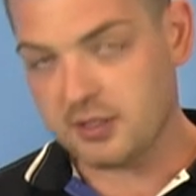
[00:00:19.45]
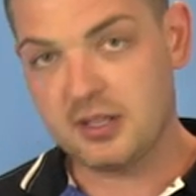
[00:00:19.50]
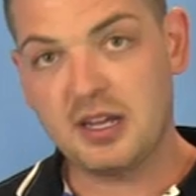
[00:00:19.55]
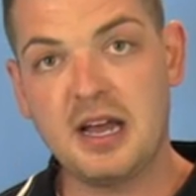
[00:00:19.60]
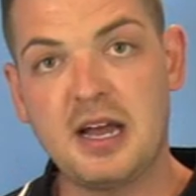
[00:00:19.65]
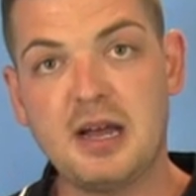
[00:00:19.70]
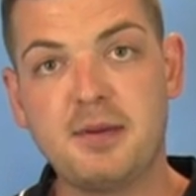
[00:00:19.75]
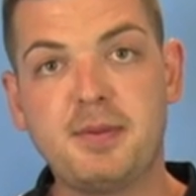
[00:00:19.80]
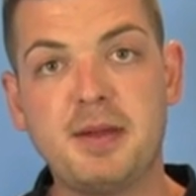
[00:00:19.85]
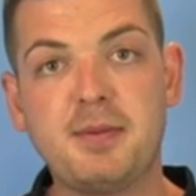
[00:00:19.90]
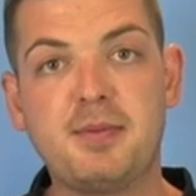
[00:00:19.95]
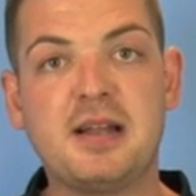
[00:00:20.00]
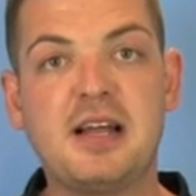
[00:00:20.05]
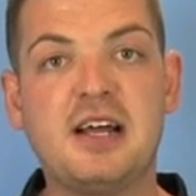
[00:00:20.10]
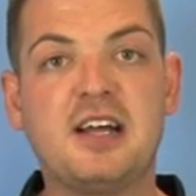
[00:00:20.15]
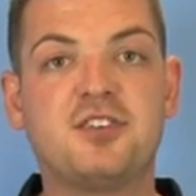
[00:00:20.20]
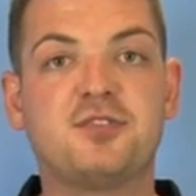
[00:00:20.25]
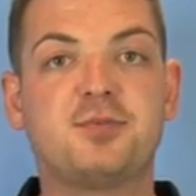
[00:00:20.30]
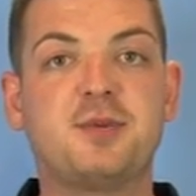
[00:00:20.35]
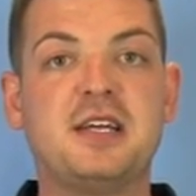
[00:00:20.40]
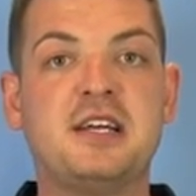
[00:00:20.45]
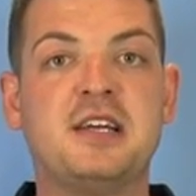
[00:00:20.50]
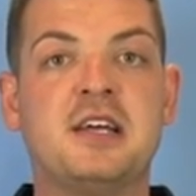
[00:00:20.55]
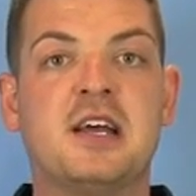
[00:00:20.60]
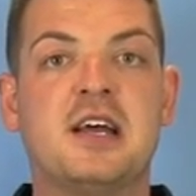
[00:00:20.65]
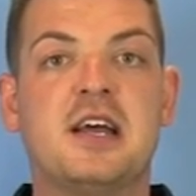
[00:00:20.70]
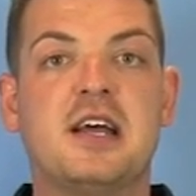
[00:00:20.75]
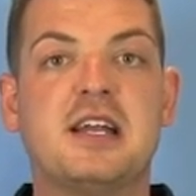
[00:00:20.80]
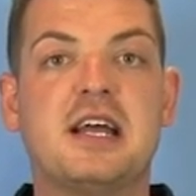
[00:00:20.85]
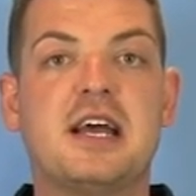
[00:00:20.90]
uh, people ask me,
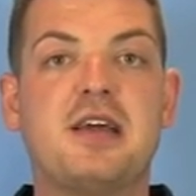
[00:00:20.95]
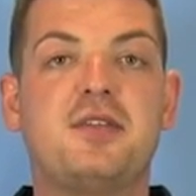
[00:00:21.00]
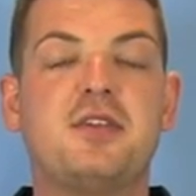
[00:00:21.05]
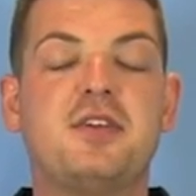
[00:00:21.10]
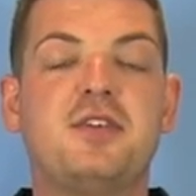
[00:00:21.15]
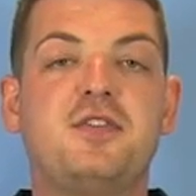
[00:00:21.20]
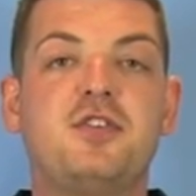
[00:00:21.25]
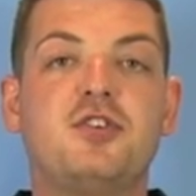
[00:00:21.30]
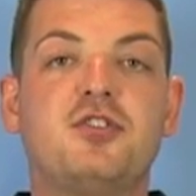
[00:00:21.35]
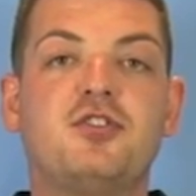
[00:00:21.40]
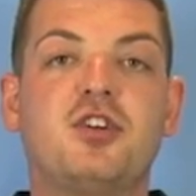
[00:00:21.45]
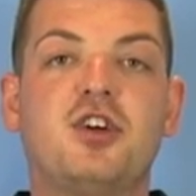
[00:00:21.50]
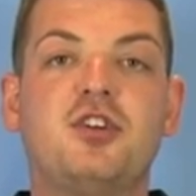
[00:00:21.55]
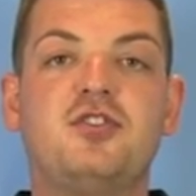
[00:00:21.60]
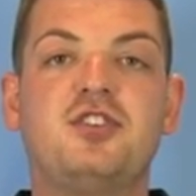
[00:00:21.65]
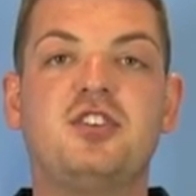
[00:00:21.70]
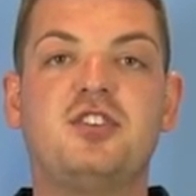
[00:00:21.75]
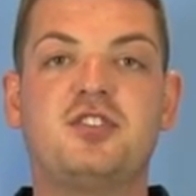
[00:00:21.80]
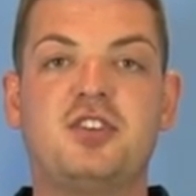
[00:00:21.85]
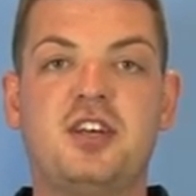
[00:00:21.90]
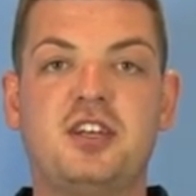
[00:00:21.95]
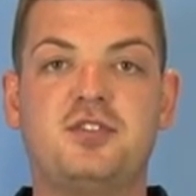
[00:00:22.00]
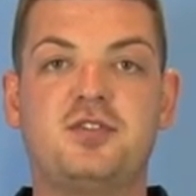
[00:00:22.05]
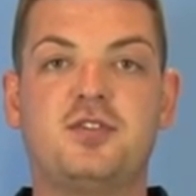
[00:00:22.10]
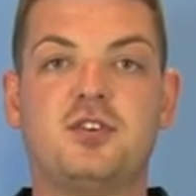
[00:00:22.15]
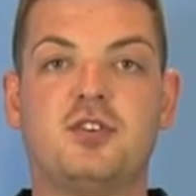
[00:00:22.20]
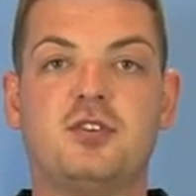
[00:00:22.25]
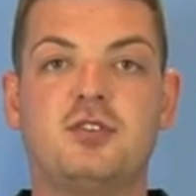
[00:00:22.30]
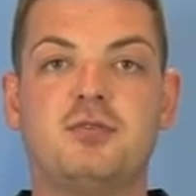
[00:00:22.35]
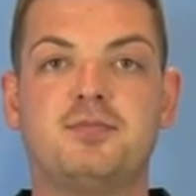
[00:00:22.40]
Nathan, if you're so
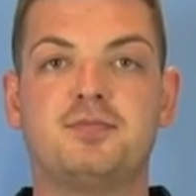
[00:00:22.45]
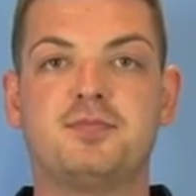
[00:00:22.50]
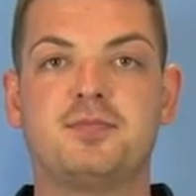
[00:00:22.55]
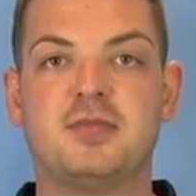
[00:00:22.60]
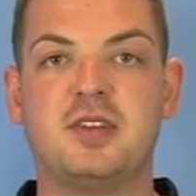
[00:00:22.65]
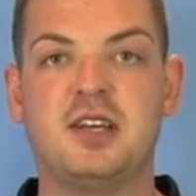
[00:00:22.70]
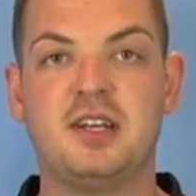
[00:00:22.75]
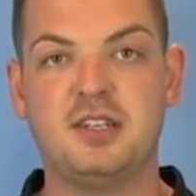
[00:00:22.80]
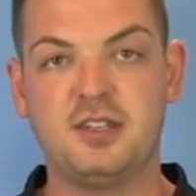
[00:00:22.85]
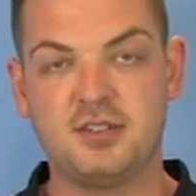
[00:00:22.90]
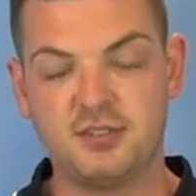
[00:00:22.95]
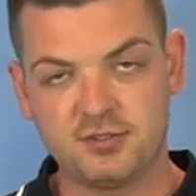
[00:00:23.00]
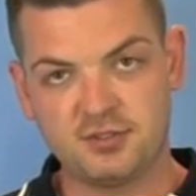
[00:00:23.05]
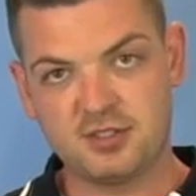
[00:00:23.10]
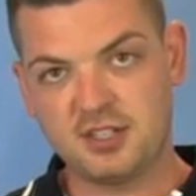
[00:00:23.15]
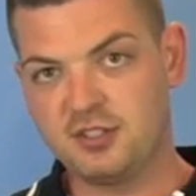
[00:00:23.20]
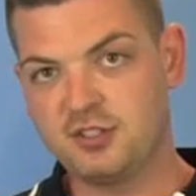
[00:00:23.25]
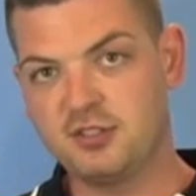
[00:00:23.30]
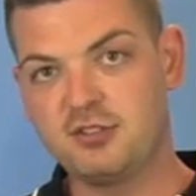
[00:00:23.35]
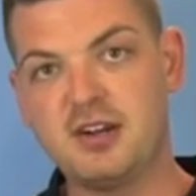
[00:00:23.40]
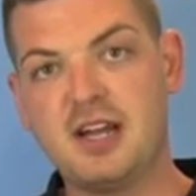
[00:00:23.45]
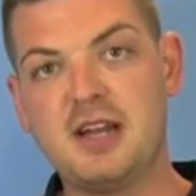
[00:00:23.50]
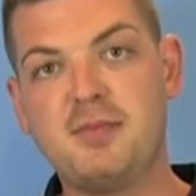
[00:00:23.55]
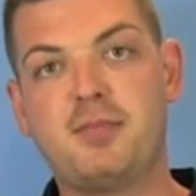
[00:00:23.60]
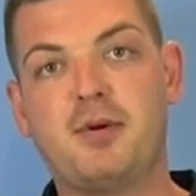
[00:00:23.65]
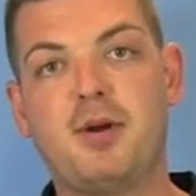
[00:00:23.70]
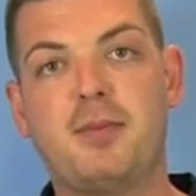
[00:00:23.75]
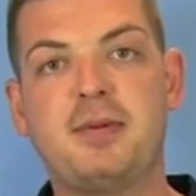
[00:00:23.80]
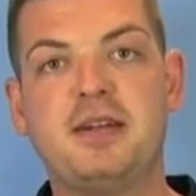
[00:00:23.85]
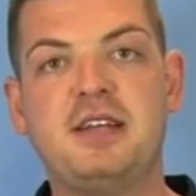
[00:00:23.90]
successful and you're such a
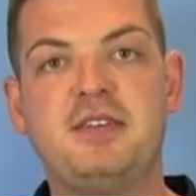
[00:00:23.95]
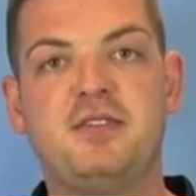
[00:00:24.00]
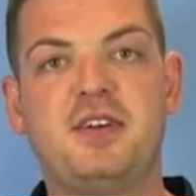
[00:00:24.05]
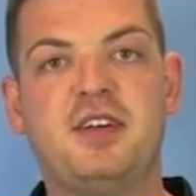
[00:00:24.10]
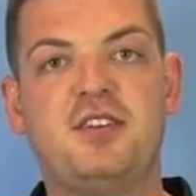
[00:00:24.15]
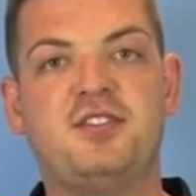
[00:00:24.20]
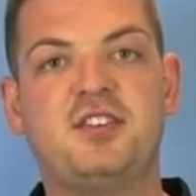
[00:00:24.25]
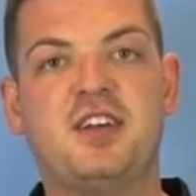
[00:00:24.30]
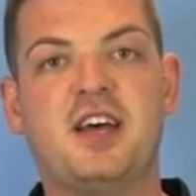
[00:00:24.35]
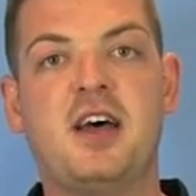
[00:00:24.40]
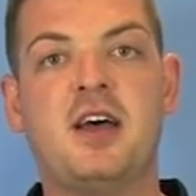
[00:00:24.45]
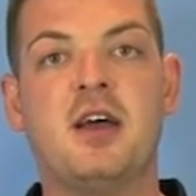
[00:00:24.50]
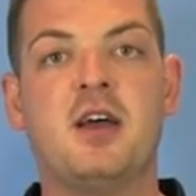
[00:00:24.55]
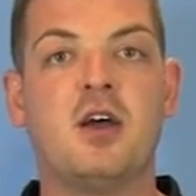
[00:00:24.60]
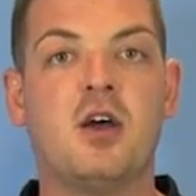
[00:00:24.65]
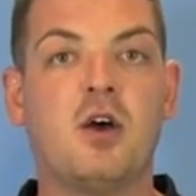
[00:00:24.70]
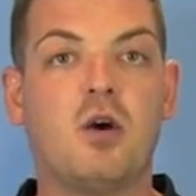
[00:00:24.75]
great property investor,